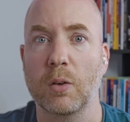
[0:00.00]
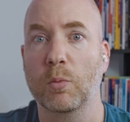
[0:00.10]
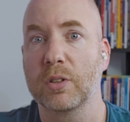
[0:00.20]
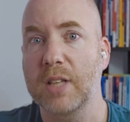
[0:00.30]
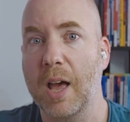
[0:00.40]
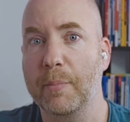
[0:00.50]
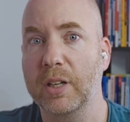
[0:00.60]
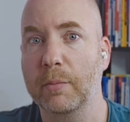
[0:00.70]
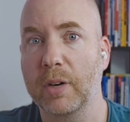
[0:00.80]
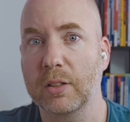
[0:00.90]
What's
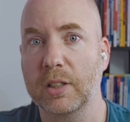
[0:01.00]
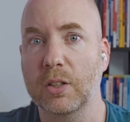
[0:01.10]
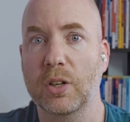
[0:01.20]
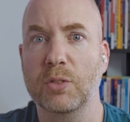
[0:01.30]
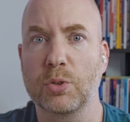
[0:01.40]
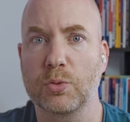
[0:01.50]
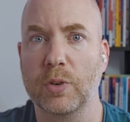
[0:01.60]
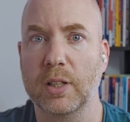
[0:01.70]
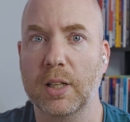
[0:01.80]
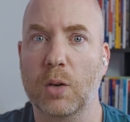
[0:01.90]
happening about interest
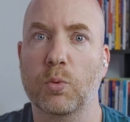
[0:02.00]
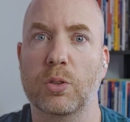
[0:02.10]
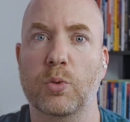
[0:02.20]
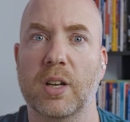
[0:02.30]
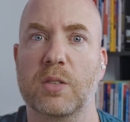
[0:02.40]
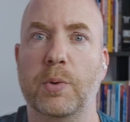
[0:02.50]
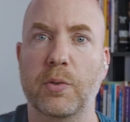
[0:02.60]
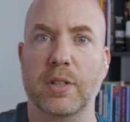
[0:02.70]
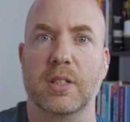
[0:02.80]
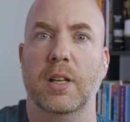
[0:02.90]
rate, like what we
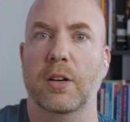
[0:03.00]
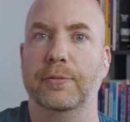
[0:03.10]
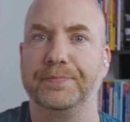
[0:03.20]
experience now?